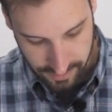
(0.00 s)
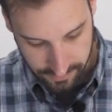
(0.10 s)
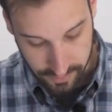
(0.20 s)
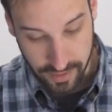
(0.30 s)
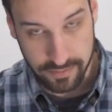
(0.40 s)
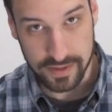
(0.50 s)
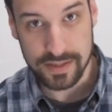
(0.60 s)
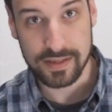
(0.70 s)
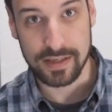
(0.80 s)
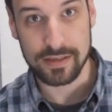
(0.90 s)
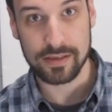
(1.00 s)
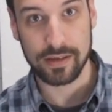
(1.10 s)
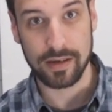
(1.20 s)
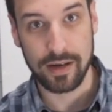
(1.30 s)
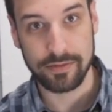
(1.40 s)
reference, these
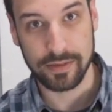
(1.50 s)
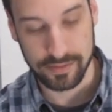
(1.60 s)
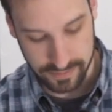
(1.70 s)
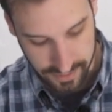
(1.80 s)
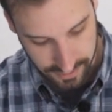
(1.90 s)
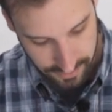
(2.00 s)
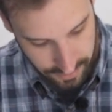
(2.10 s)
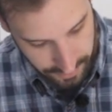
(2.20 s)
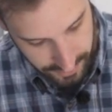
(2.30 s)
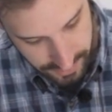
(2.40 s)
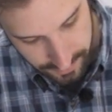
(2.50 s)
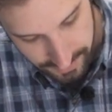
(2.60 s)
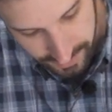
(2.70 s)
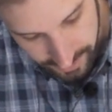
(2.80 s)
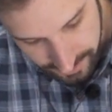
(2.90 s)
are off of a new printer we
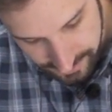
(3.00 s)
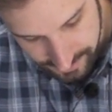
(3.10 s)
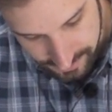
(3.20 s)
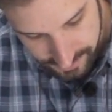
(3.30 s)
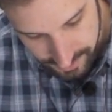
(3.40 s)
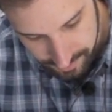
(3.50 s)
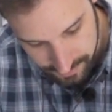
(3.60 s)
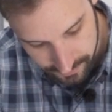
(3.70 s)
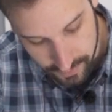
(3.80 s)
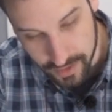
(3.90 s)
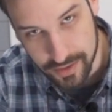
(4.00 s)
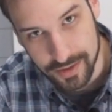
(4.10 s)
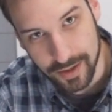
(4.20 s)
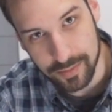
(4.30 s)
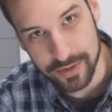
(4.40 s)
got. It's a cheap
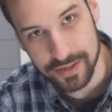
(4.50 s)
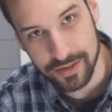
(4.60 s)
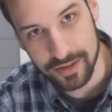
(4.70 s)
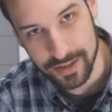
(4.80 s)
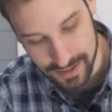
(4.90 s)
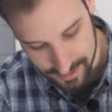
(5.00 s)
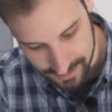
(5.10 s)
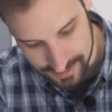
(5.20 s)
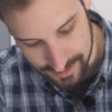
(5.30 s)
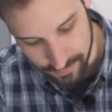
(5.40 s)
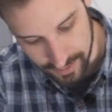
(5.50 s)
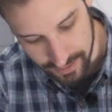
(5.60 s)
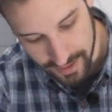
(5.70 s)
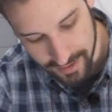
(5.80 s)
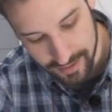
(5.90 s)
$400 printer to see if we
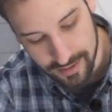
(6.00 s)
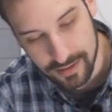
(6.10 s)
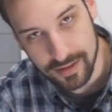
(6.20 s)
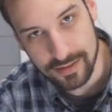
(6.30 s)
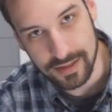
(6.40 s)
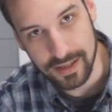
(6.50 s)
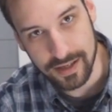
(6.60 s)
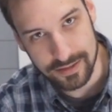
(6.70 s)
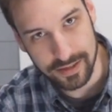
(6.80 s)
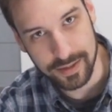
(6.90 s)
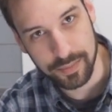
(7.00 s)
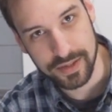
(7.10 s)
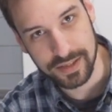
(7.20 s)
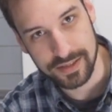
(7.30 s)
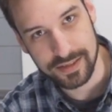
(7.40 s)
like the SLA
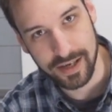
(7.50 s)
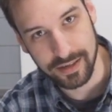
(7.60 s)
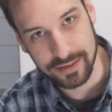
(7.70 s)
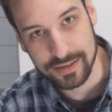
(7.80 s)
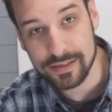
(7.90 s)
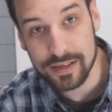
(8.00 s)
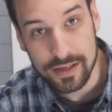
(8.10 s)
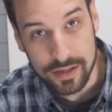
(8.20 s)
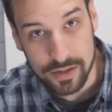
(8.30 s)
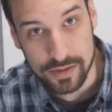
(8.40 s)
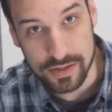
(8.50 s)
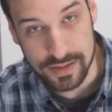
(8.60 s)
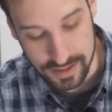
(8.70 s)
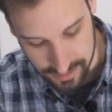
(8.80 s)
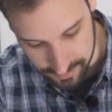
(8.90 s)
printing style. It uses
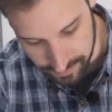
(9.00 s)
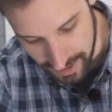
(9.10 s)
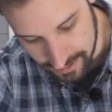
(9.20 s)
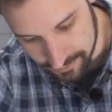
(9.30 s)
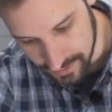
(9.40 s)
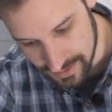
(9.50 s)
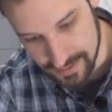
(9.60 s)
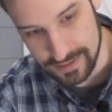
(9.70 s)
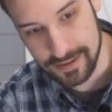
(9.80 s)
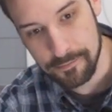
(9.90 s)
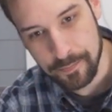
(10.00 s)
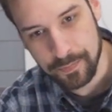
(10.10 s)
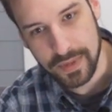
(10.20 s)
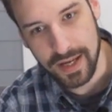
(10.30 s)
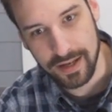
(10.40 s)
a bath of resin
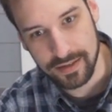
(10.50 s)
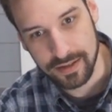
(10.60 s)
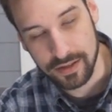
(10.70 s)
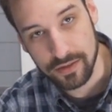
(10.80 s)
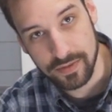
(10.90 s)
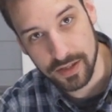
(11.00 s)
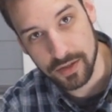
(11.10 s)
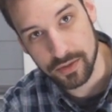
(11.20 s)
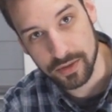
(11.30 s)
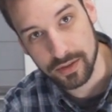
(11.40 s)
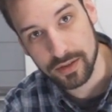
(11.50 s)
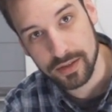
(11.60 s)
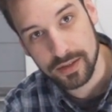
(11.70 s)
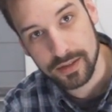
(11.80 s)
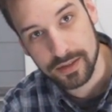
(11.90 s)
and a UV cure
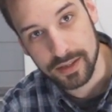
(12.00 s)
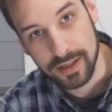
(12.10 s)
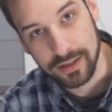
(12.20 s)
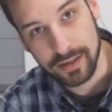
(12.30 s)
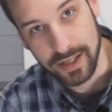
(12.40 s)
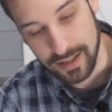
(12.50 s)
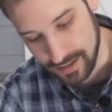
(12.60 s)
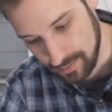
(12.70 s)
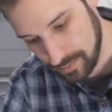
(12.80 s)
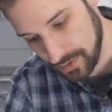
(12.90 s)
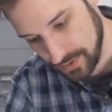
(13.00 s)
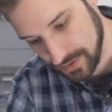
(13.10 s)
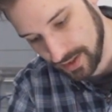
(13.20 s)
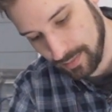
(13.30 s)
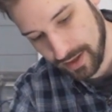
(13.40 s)
light and pulls
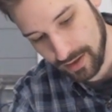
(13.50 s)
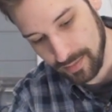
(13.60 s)
it up out of the